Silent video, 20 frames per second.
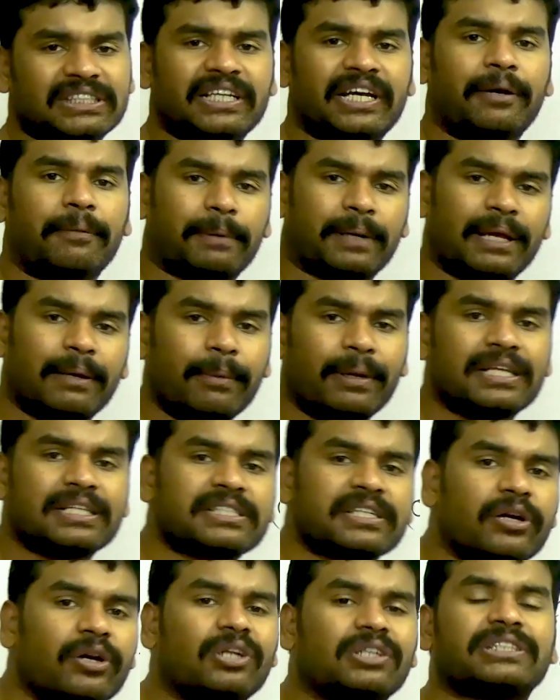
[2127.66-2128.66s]
side, primary
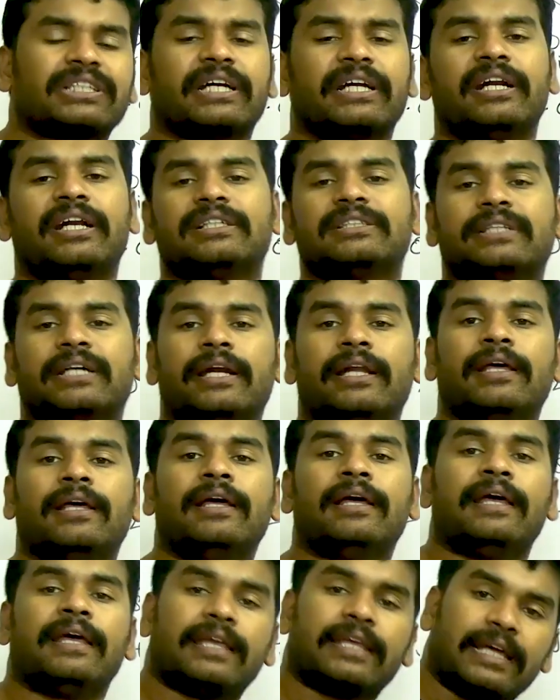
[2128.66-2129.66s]
side or secondary side.
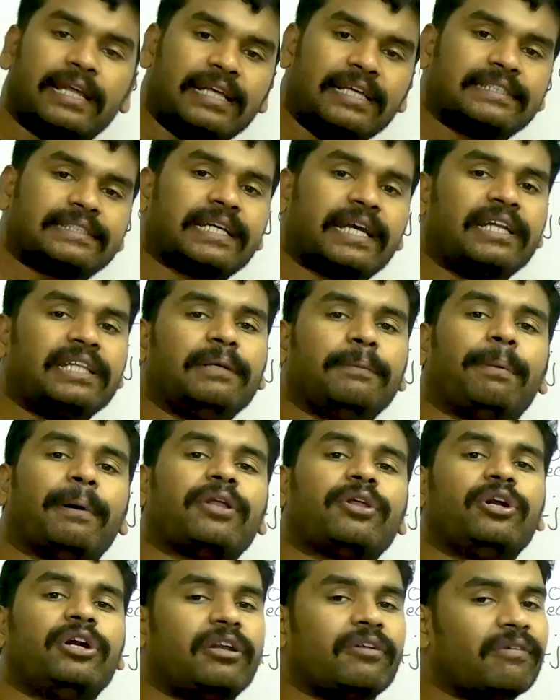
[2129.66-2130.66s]
Any side the
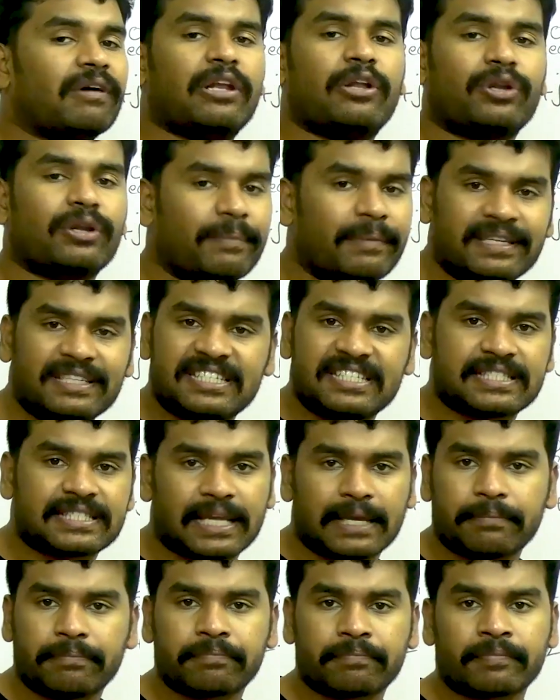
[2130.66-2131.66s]
per unit value remains the
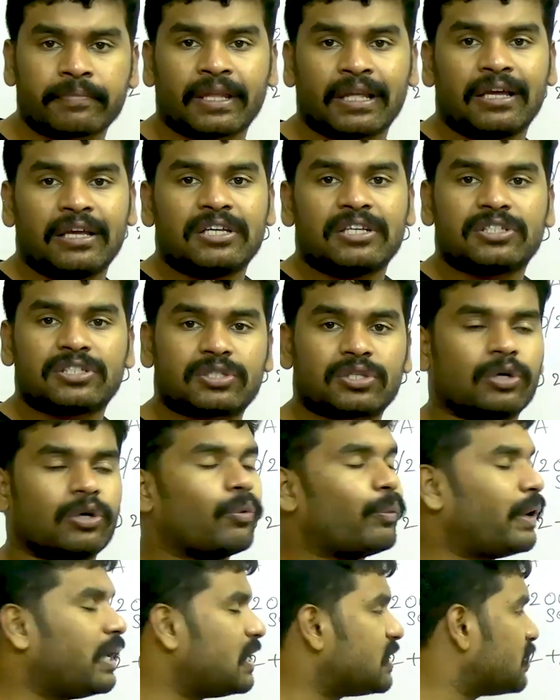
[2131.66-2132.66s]
same.
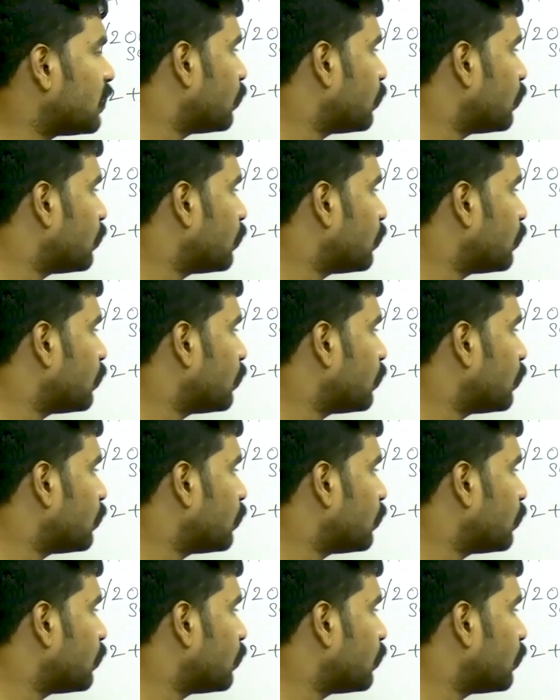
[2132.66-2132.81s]
So where is